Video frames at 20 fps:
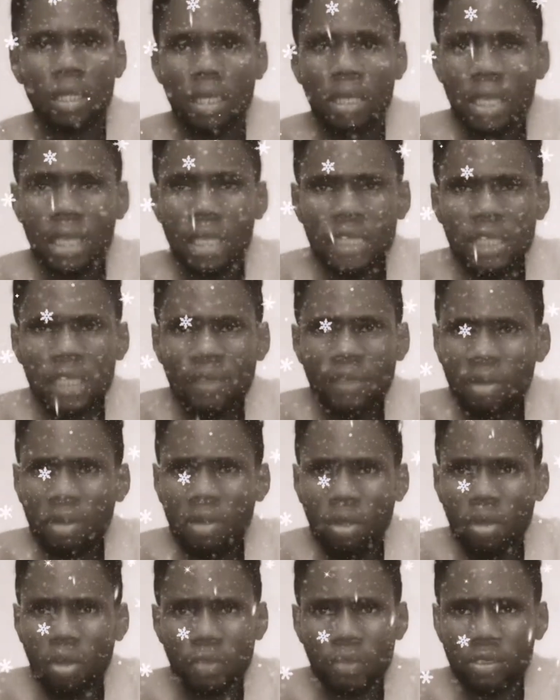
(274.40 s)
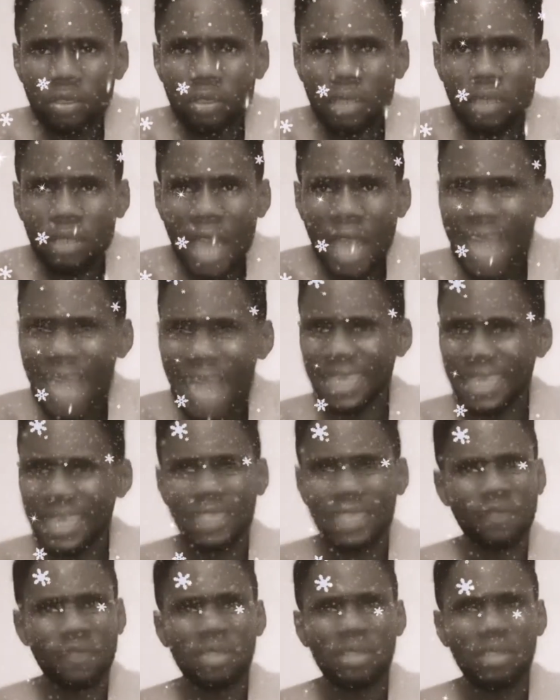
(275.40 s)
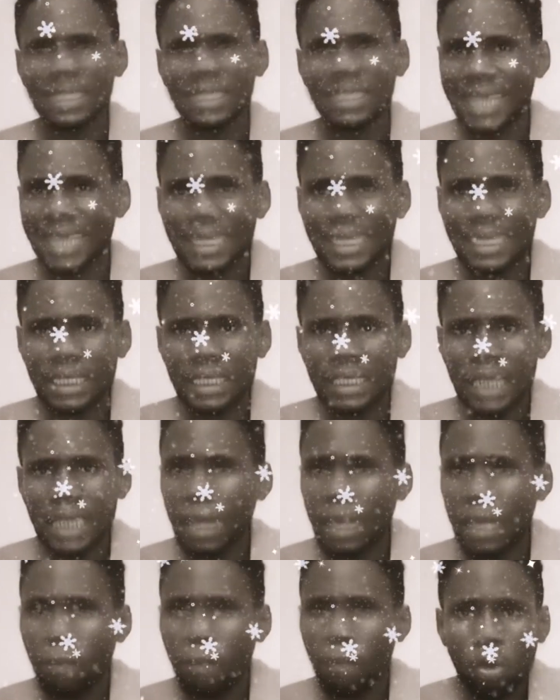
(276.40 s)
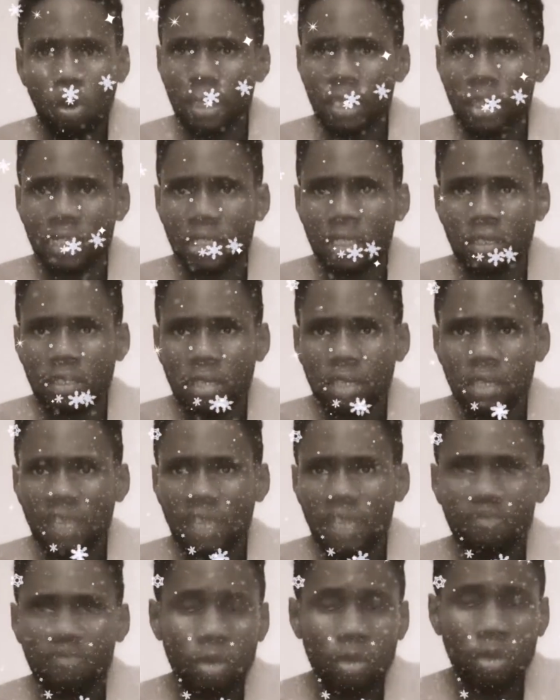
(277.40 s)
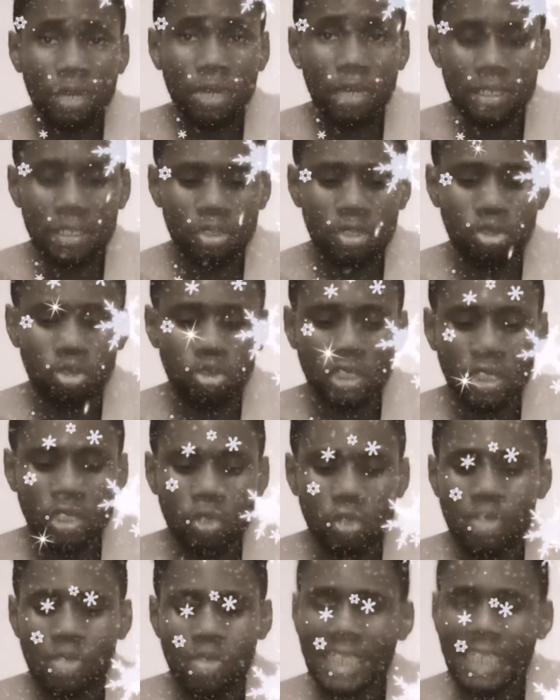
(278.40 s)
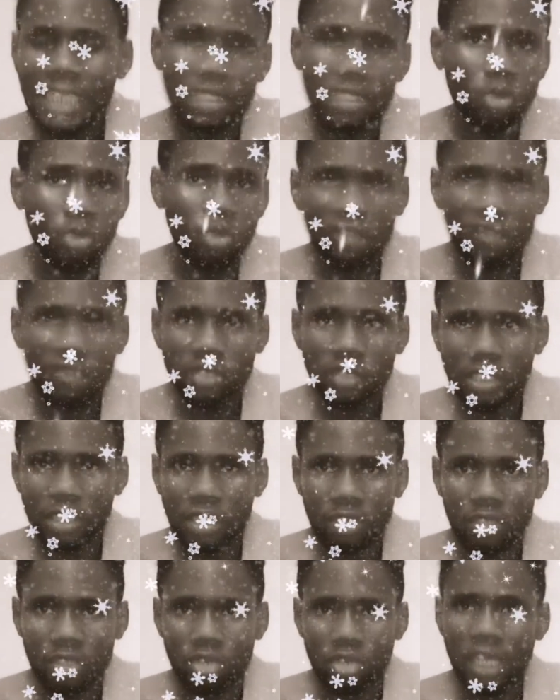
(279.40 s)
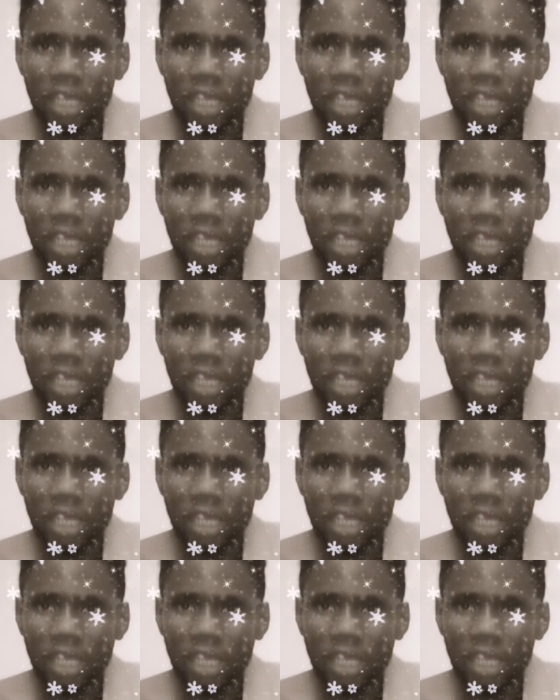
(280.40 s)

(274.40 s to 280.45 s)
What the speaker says: It's very common, and it's very disheartening and appalling if parents, you still do that in the 21st century.